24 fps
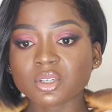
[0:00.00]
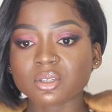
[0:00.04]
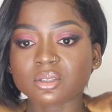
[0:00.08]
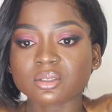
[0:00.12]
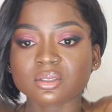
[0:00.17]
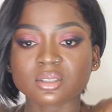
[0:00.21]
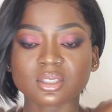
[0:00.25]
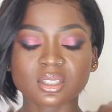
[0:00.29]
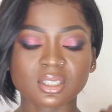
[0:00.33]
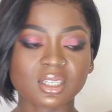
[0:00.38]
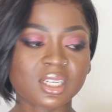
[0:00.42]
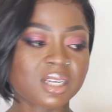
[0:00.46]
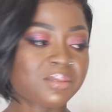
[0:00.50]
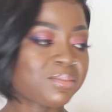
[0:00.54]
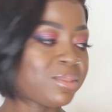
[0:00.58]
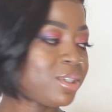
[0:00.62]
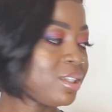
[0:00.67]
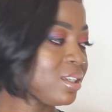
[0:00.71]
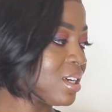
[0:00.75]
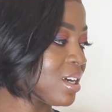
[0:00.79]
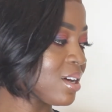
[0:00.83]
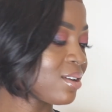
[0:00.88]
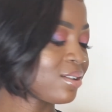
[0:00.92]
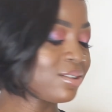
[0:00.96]
I don't
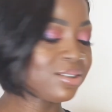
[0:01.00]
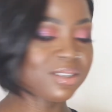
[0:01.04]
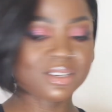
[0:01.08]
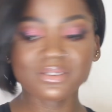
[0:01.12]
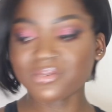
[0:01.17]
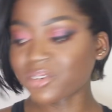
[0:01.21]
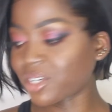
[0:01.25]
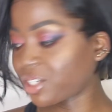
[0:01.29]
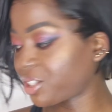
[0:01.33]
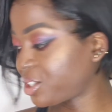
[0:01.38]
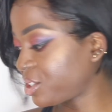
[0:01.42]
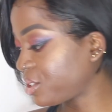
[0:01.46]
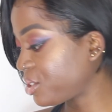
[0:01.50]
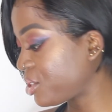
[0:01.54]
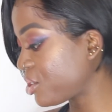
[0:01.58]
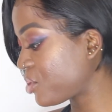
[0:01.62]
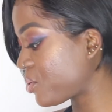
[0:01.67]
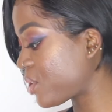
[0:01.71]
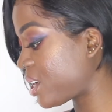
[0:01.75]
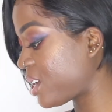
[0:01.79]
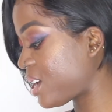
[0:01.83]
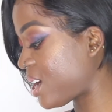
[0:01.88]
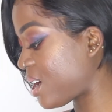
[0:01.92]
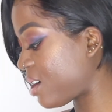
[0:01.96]
know if I should
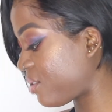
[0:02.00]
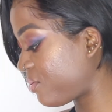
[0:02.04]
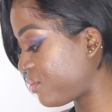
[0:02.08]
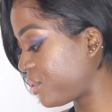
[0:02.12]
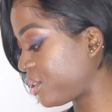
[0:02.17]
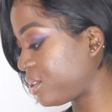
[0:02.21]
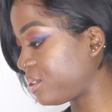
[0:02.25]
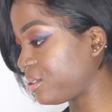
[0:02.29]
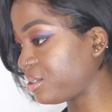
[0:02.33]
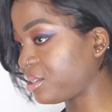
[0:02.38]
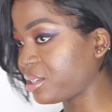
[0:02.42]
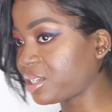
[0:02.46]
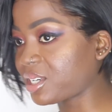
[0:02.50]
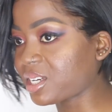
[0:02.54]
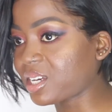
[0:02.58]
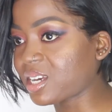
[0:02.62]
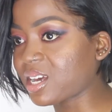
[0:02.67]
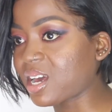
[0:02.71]
go and have a look